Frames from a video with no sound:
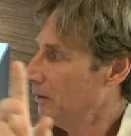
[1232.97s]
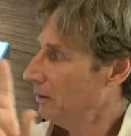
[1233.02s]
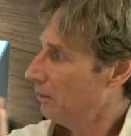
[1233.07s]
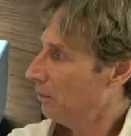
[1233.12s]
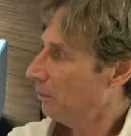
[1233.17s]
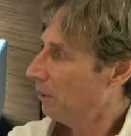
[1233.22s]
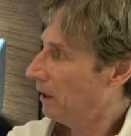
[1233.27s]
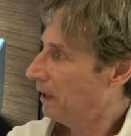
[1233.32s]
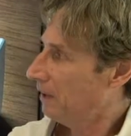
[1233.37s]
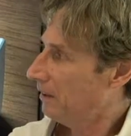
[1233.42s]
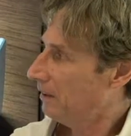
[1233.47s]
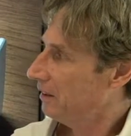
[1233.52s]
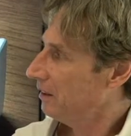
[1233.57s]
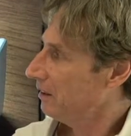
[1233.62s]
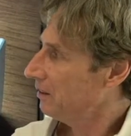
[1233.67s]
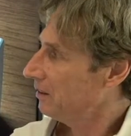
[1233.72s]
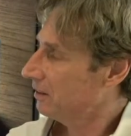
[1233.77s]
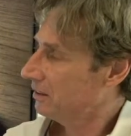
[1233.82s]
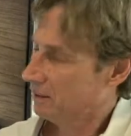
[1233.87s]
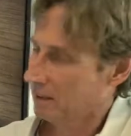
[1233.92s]
by
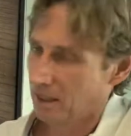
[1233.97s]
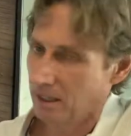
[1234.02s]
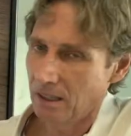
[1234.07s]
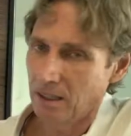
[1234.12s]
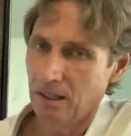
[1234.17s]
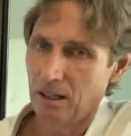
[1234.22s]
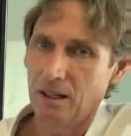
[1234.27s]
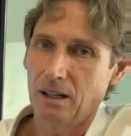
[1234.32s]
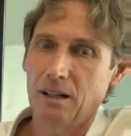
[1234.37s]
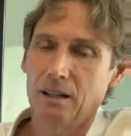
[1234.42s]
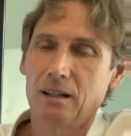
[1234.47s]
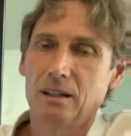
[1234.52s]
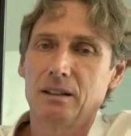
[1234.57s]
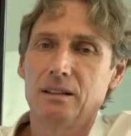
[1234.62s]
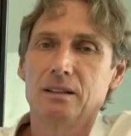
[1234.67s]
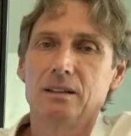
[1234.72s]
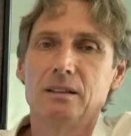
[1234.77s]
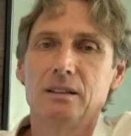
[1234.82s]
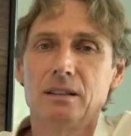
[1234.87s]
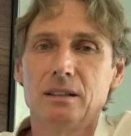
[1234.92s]
this
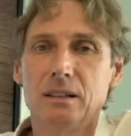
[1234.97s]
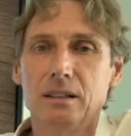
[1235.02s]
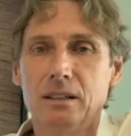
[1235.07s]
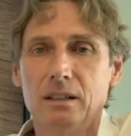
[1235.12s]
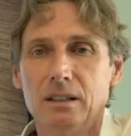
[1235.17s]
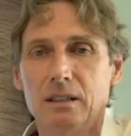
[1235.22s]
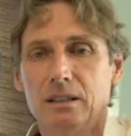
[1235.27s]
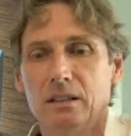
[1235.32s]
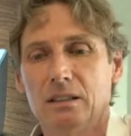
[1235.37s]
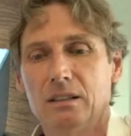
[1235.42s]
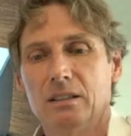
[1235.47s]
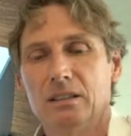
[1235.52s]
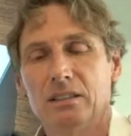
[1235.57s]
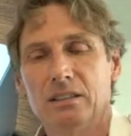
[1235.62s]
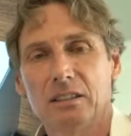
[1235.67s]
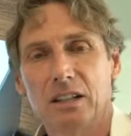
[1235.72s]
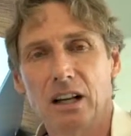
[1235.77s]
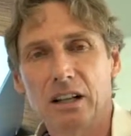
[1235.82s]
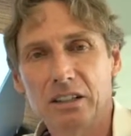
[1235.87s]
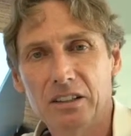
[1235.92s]

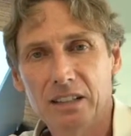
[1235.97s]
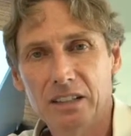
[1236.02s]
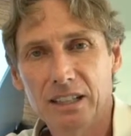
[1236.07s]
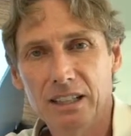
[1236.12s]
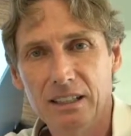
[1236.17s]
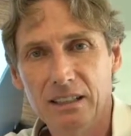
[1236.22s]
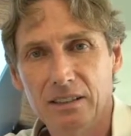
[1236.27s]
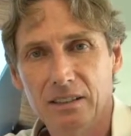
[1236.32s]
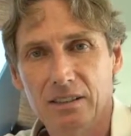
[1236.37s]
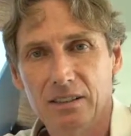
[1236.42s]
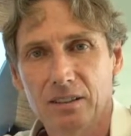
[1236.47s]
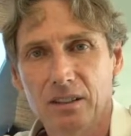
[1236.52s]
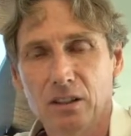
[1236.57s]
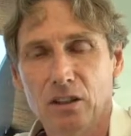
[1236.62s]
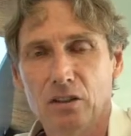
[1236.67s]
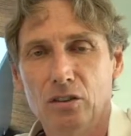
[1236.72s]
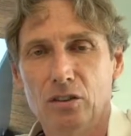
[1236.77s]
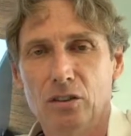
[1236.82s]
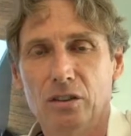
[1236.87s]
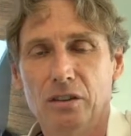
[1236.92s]
starter kit.
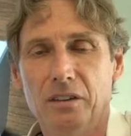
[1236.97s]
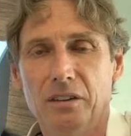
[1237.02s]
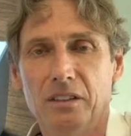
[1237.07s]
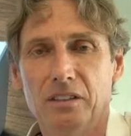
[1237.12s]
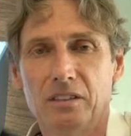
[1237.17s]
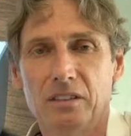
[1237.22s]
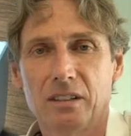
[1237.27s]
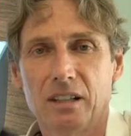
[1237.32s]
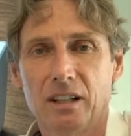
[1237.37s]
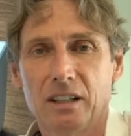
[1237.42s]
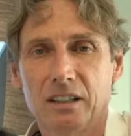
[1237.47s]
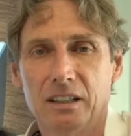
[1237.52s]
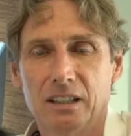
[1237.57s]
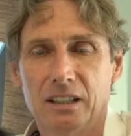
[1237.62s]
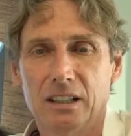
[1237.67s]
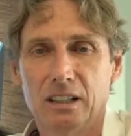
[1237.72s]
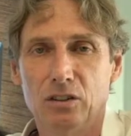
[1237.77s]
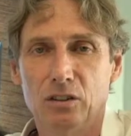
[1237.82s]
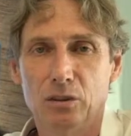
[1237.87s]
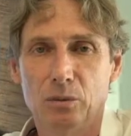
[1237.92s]
So in the starter
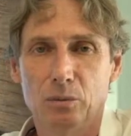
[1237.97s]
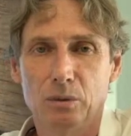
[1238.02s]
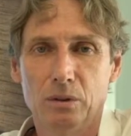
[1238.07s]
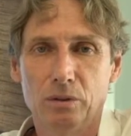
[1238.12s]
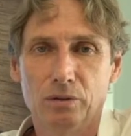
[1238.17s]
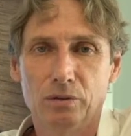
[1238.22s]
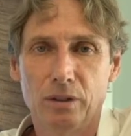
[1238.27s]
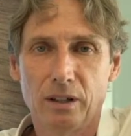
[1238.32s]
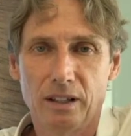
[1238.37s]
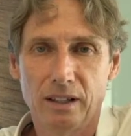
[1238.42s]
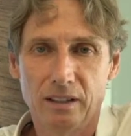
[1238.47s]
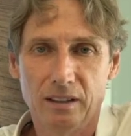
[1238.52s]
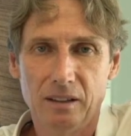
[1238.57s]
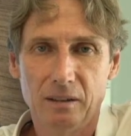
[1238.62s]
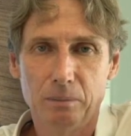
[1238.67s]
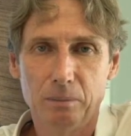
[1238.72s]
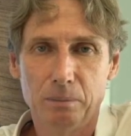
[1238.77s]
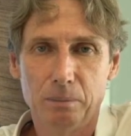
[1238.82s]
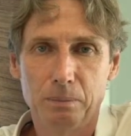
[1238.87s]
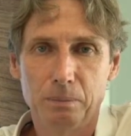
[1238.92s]
kit you will find the
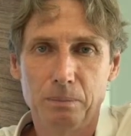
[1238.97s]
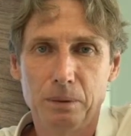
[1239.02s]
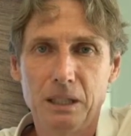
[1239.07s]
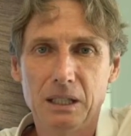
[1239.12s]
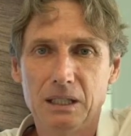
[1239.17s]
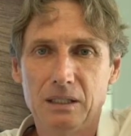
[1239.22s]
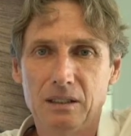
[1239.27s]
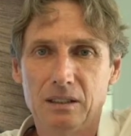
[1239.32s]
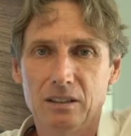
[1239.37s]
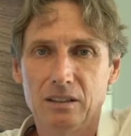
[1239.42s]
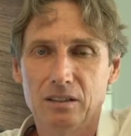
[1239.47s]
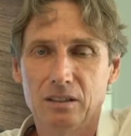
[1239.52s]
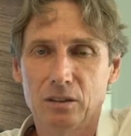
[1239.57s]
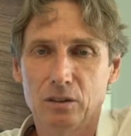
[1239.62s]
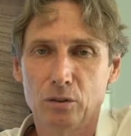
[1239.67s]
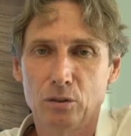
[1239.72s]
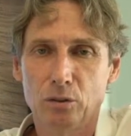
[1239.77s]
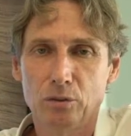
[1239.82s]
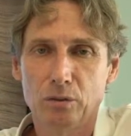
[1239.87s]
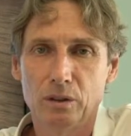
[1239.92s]
PEEK disc,
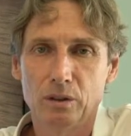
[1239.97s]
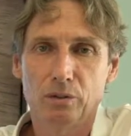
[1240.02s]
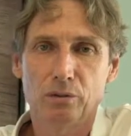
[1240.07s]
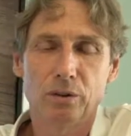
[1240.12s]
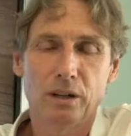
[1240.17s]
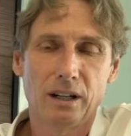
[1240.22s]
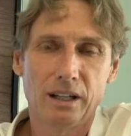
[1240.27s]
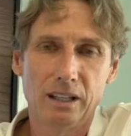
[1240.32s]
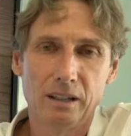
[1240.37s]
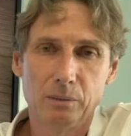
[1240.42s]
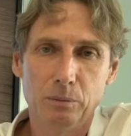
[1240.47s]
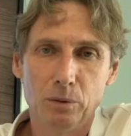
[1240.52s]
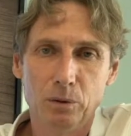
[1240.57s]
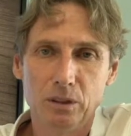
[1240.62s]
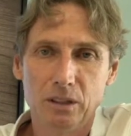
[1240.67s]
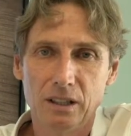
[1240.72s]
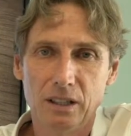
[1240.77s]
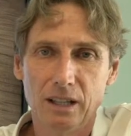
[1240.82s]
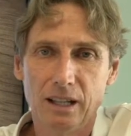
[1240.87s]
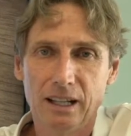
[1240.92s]
you will find a
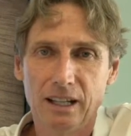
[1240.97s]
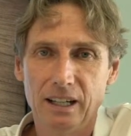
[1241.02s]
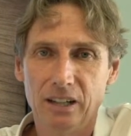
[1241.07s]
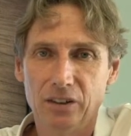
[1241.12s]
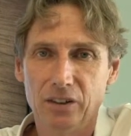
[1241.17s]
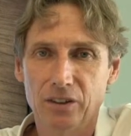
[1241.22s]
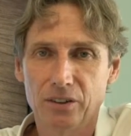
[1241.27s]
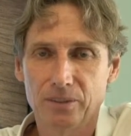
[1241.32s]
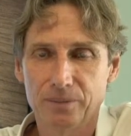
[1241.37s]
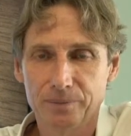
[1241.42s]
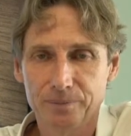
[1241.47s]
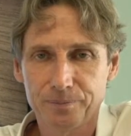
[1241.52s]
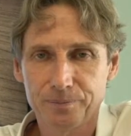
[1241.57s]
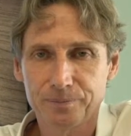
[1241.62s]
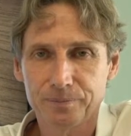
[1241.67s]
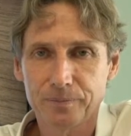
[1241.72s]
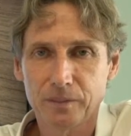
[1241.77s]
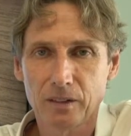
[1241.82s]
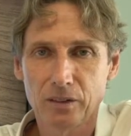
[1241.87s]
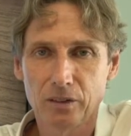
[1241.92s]
multi-layer
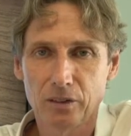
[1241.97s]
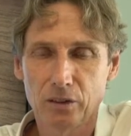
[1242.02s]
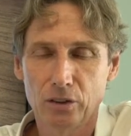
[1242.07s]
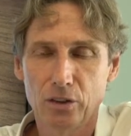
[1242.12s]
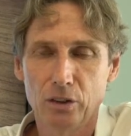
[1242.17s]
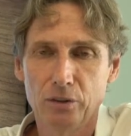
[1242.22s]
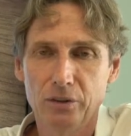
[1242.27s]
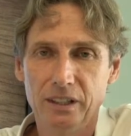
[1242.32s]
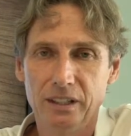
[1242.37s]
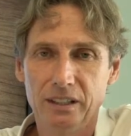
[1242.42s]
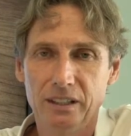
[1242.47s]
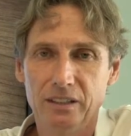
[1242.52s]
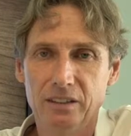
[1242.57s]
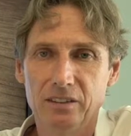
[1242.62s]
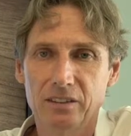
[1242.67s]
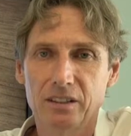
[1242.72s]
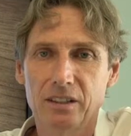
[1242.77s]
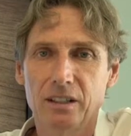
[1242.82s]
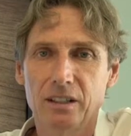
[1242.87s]
zirconia disc,